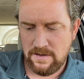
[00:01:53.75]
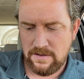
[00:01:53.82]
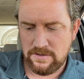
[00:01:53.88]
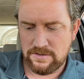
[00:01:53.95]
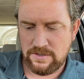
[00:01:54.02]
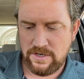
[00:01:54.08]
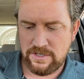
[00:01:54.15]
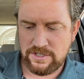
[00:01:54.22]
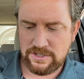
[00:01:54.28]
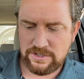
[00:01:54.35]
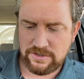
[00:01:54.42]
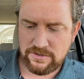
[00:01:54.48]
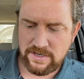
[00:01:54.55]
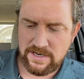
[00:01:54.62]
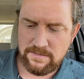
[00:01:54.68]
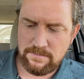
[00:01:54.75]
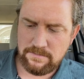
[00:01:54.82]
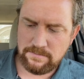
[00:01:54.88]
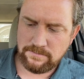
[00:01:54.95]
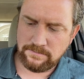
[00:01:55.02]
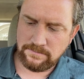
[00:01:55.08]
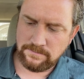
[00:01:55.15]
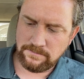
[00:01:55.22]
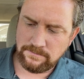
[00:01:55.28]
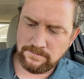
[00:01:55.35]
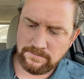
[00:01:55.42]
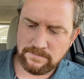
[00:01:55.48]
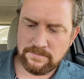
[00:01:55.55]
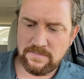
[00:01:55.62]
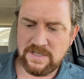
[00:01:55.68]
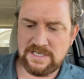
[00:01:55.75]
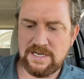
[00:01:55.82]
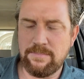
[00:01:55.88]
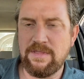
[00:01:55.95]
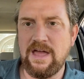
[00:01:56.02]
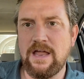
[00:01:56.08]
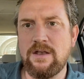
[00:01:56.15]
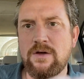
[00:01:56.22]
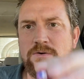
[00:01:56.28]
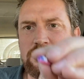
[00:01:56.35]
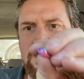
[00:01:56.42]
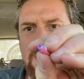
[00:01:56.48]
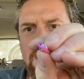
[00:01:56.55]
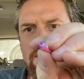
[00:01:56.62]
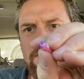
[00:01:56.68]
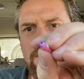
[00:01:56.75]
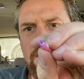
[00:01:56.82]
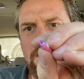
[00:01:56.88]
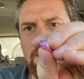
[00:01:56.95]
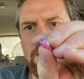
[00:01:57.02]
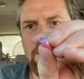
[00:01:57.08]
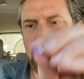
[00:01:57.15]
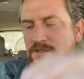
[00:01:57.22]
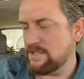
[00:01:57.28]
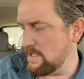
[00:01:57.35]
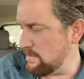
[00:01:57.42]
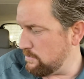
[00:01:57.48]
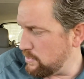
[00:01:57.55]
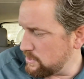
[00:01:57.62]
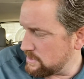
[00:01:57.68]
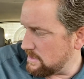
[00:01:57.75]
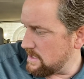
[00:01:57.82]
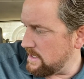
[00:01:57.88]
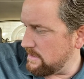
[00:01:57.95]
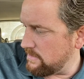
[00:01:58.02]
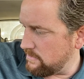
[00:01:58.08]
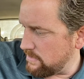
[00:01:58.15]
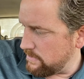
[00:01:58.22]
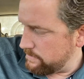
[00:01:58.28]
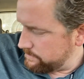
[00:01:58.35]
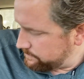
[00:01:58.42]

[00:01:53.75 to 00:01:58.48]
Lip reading: So you just trim the tip of that nose off so you can push line through.